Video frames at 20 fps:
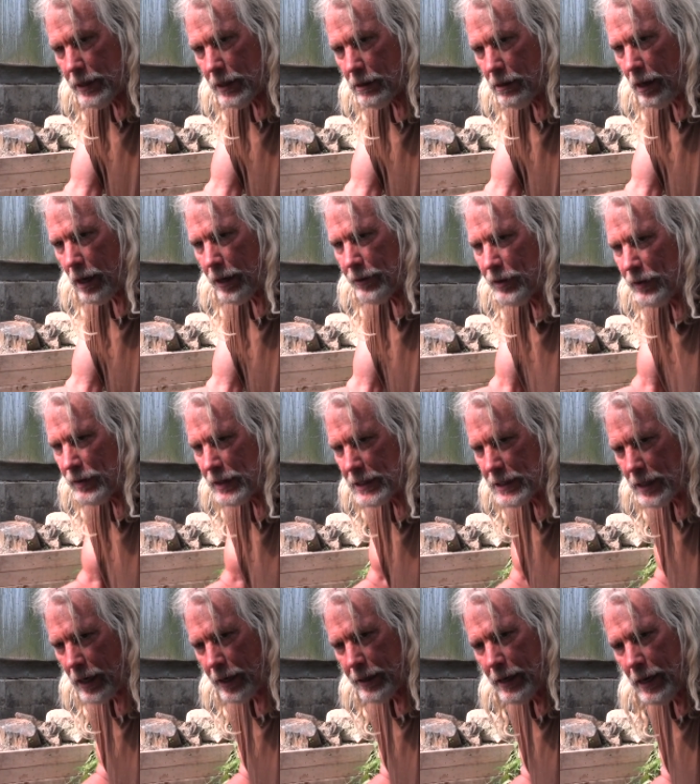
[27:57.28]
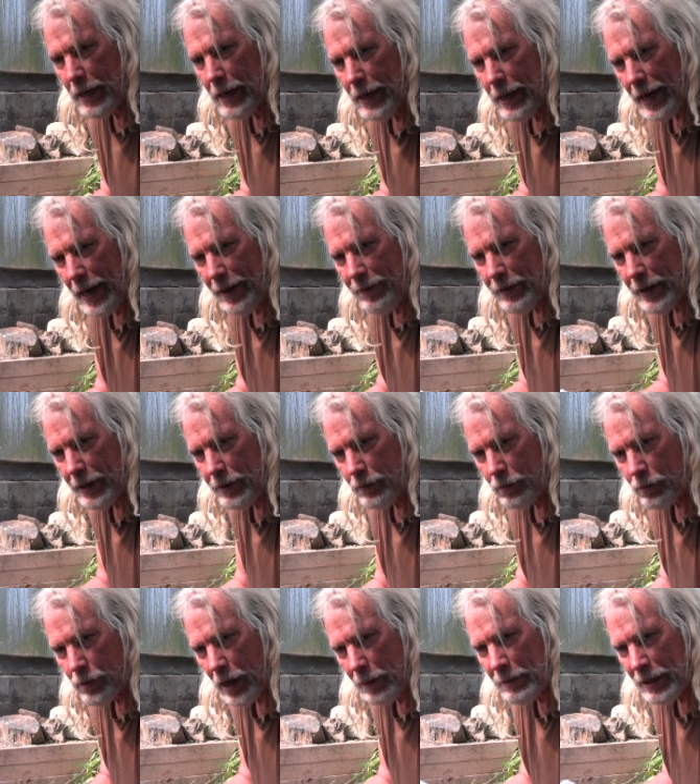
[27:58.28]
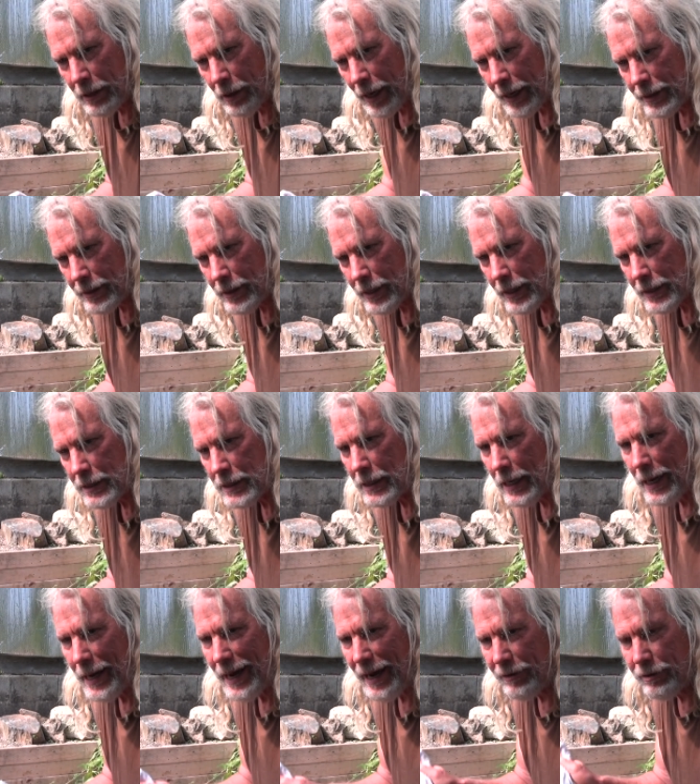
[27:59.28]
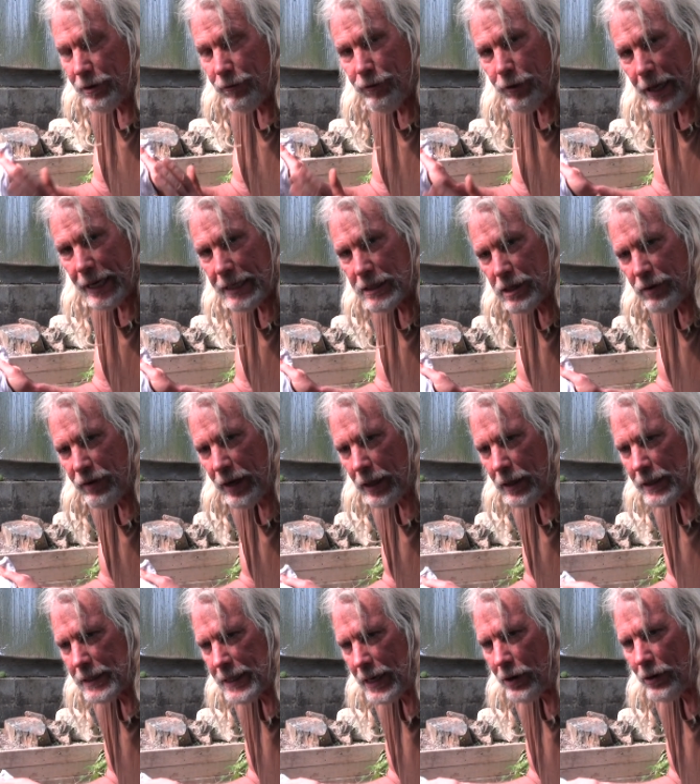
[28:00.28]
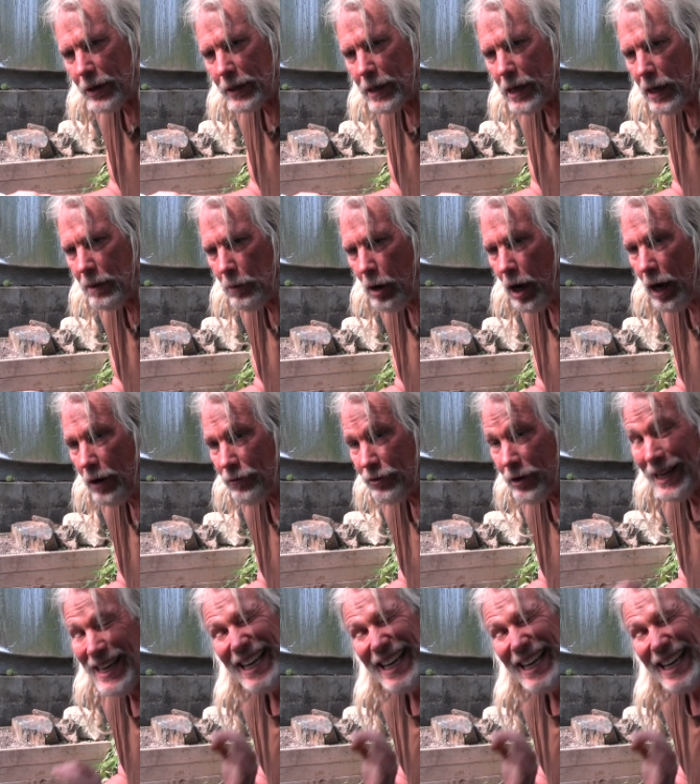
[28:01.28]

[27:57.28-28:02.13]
the cloth in the sun, and then rub it like this, and the flakes of Elaterin come off.